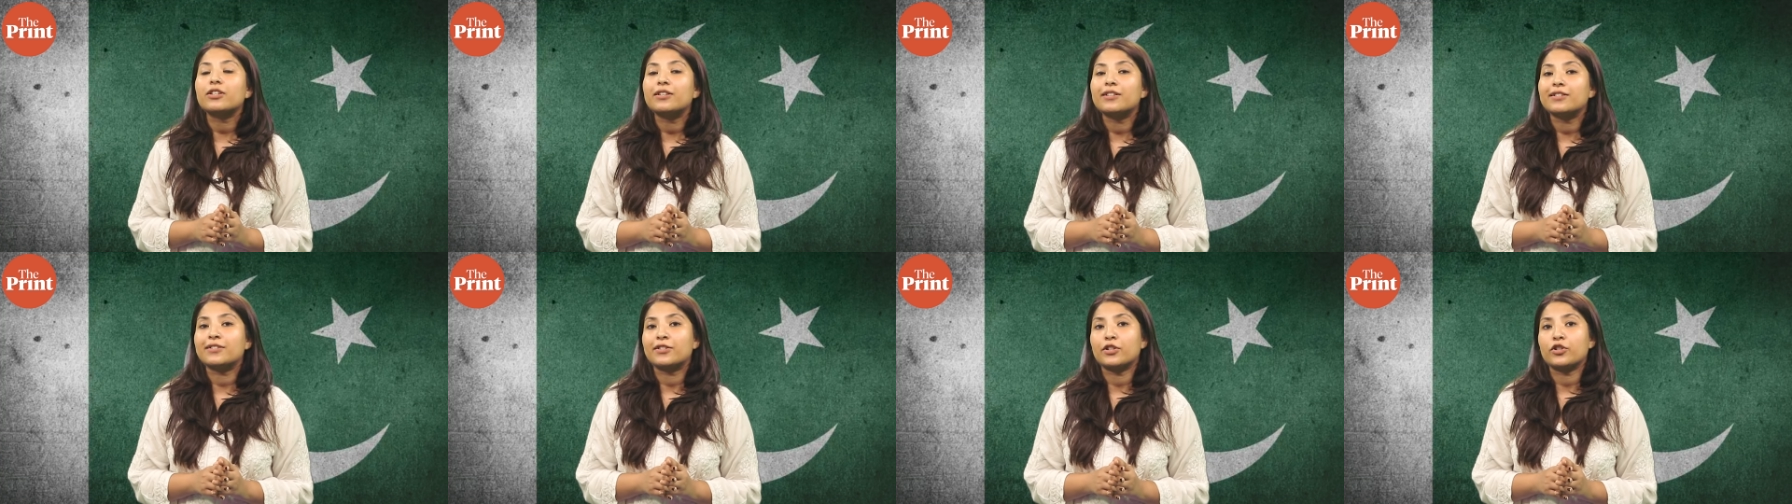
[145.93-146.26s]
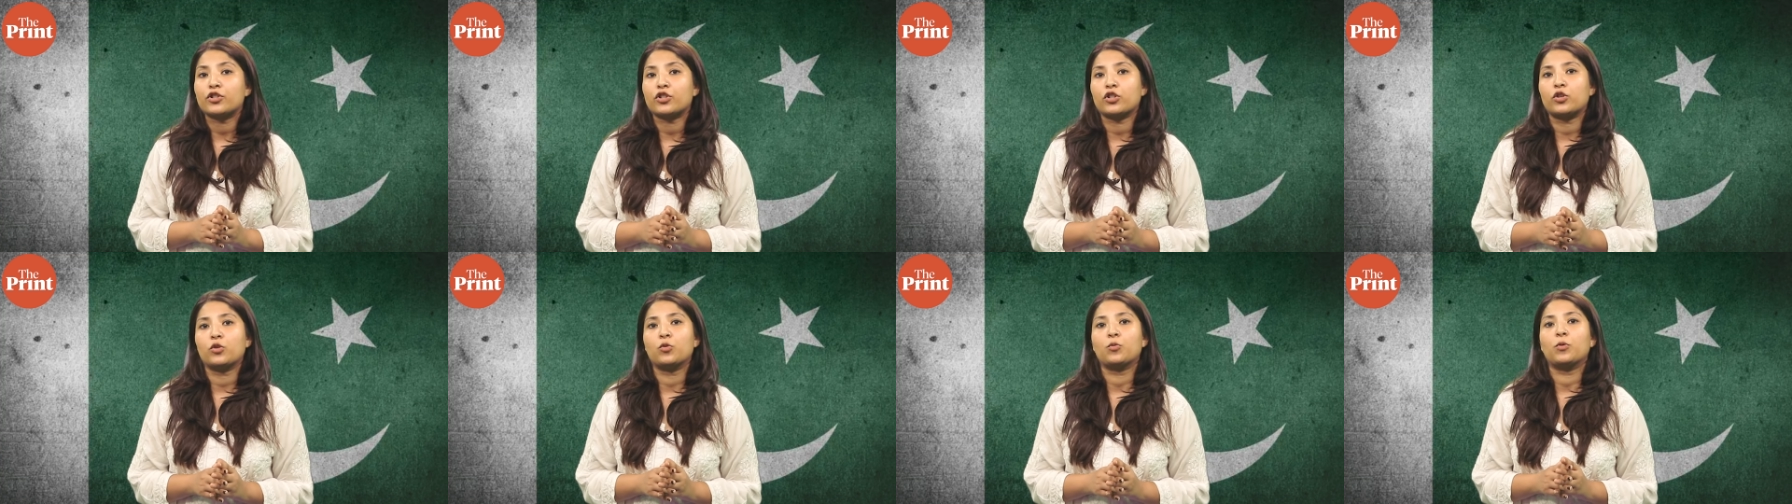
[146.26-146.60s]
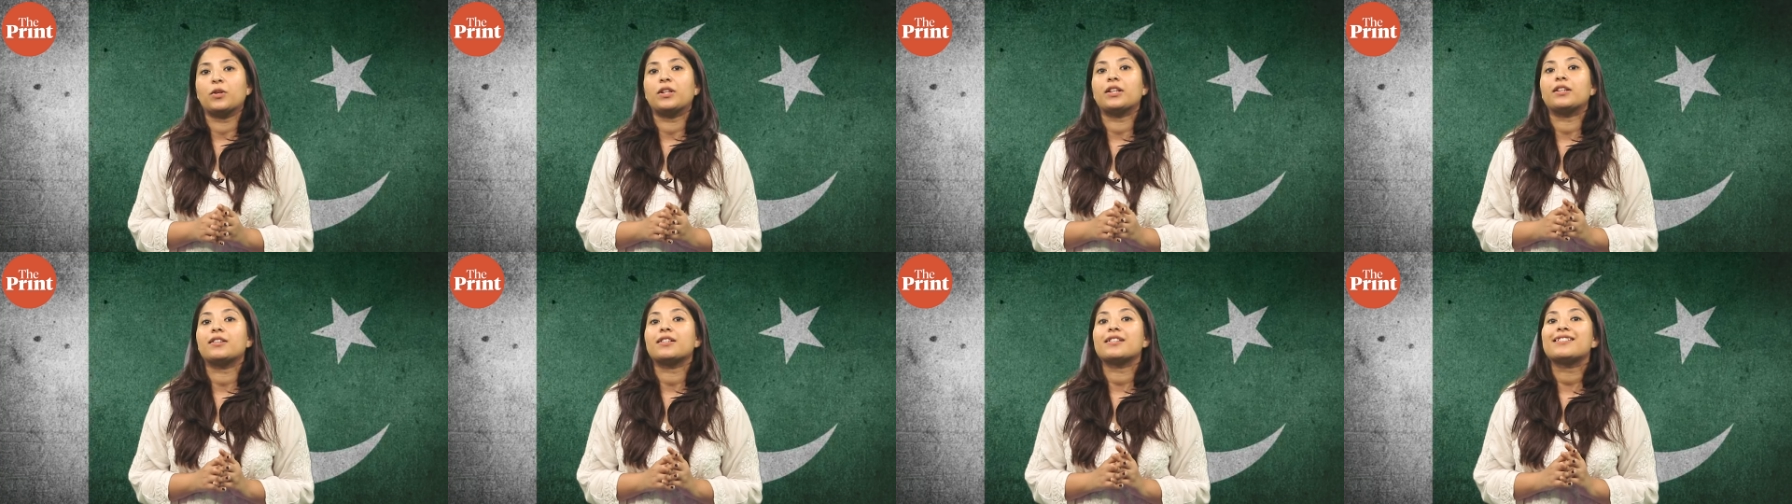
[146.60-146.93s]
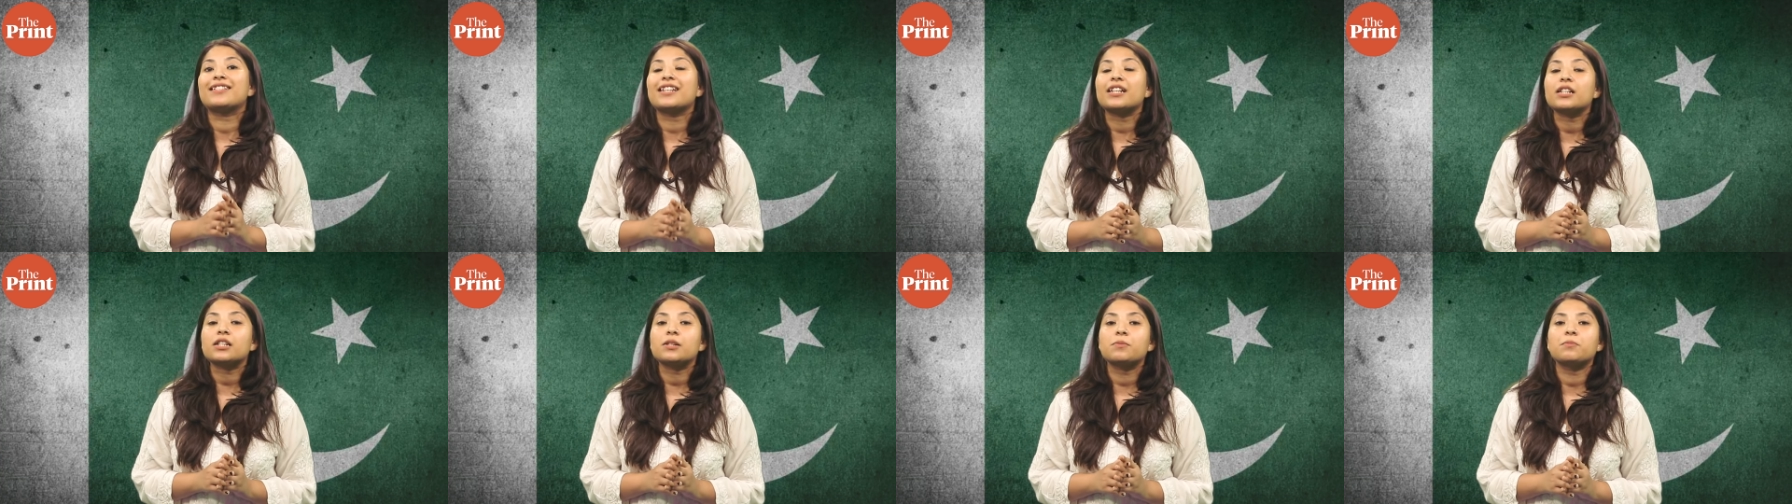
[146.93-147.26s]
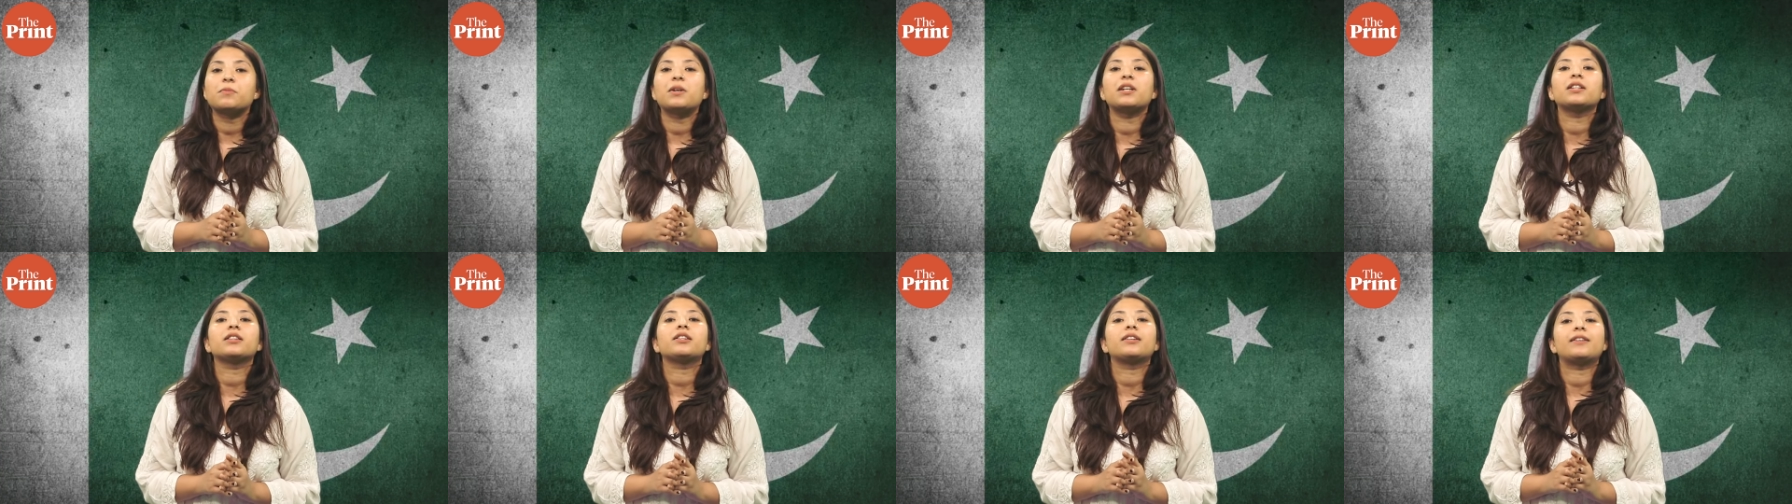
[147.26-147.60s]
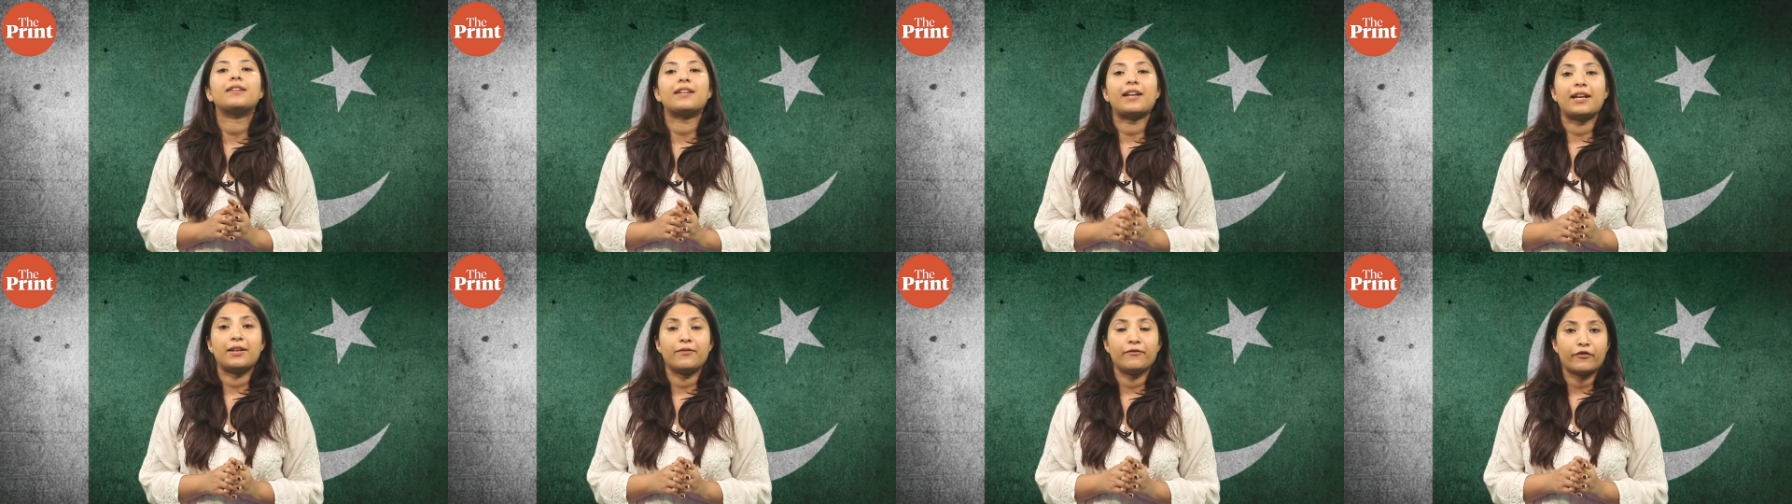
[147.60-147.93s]
a decision within a
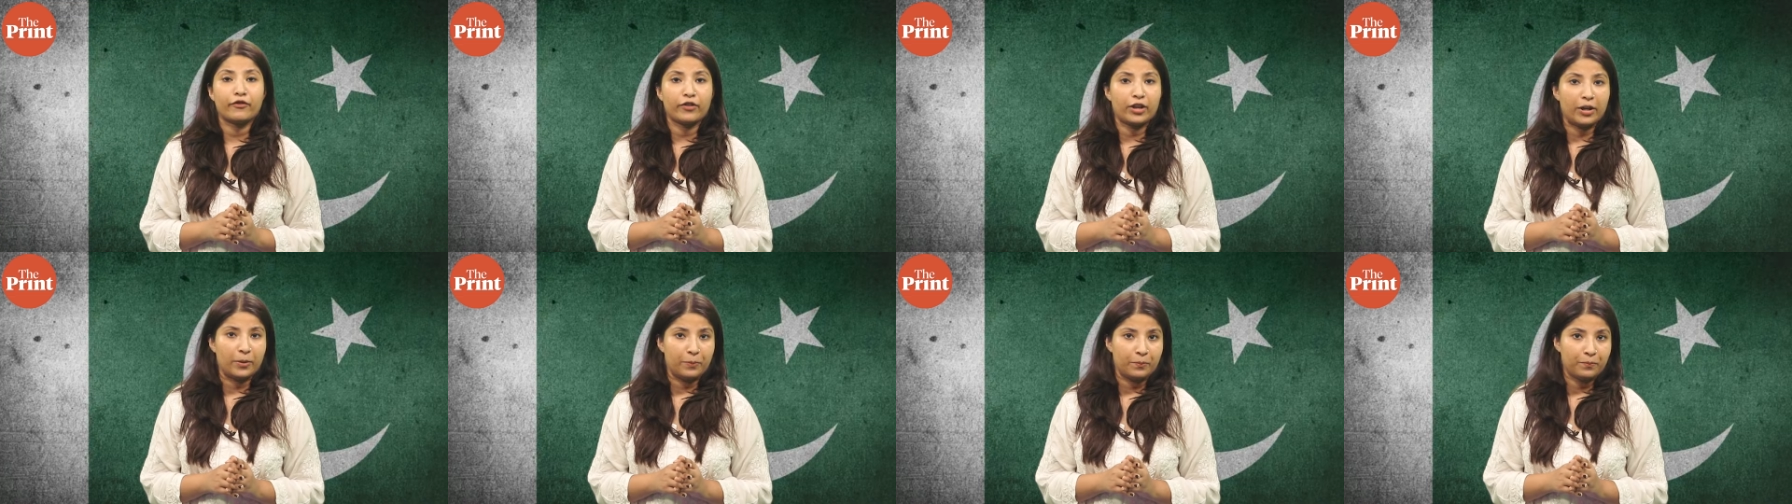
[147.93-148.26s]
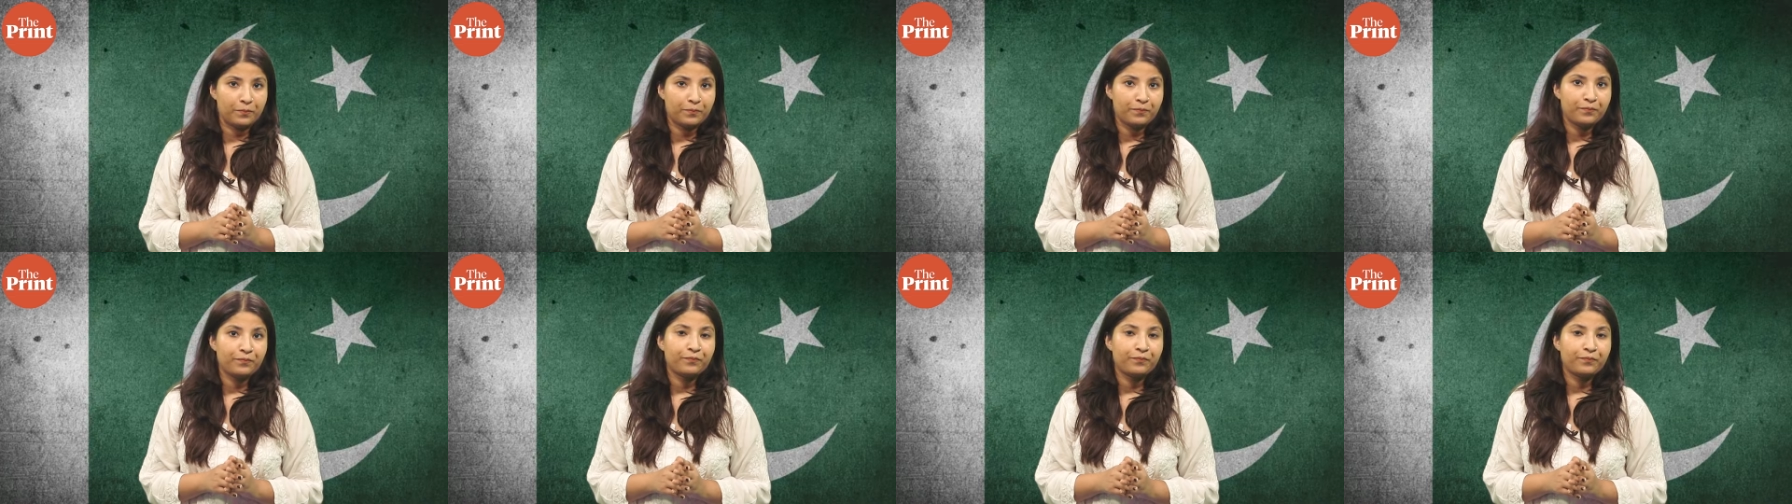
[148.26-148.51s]
6-month time frame.